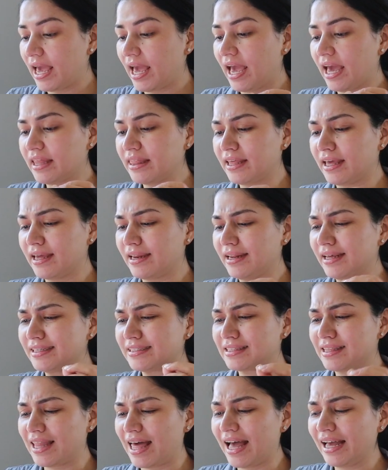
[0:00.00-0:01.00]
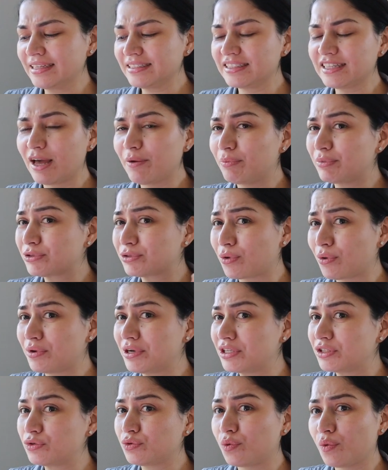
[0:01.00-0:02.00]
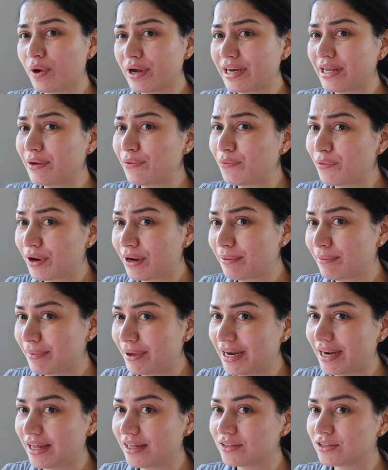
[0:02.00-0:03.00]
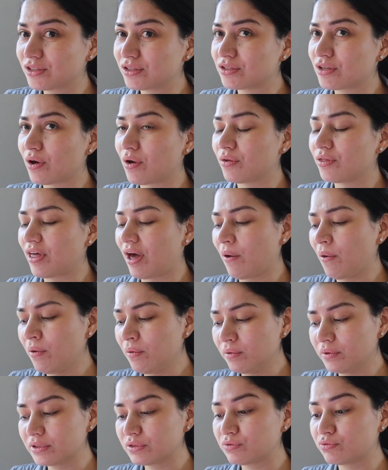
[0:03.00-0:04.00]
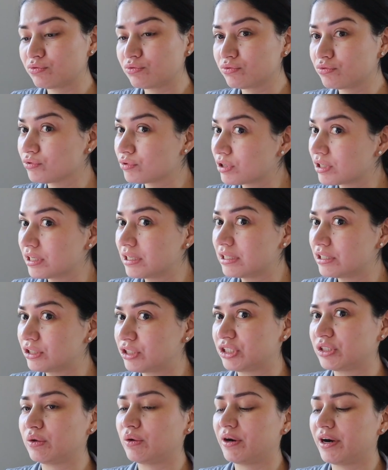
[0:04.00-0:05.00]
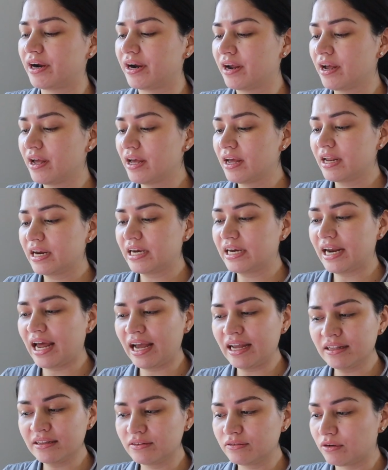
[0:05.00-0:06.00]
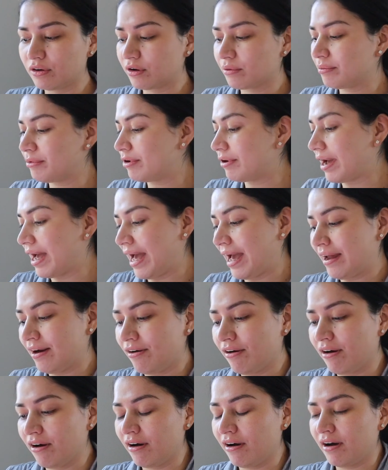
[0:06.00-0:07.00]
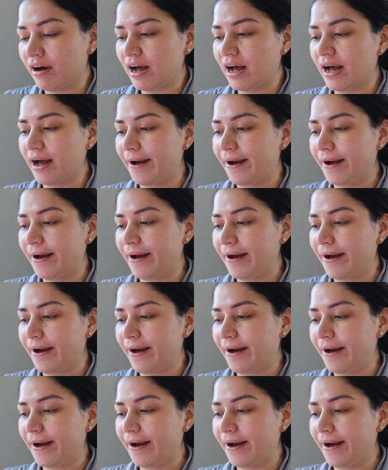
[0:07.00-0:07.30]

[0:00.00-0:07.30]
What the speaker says: and then his last nap was only 21 minutes. So that one was really short, not normal at all.